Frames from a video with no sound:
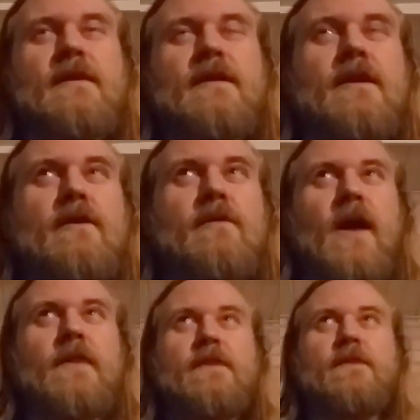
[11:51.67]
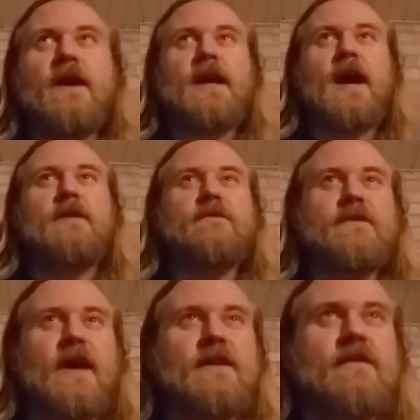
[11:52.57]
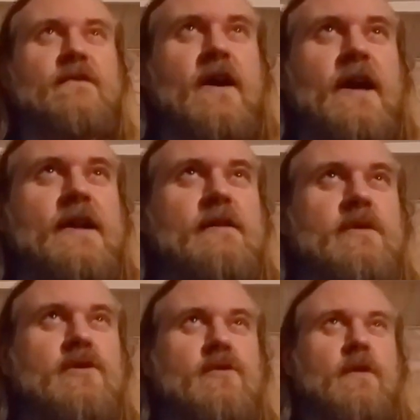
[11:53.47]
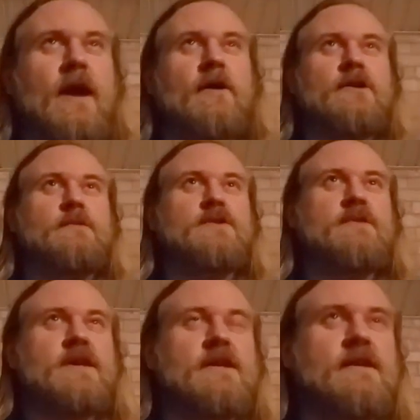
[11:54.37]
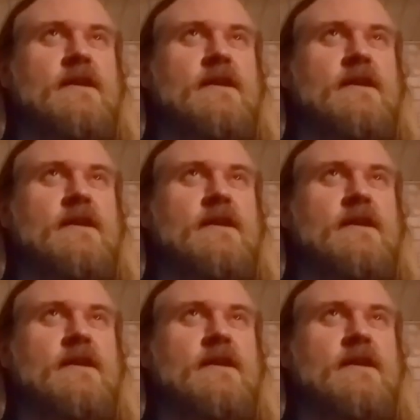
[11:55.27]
I kind of tend to find a middle ground between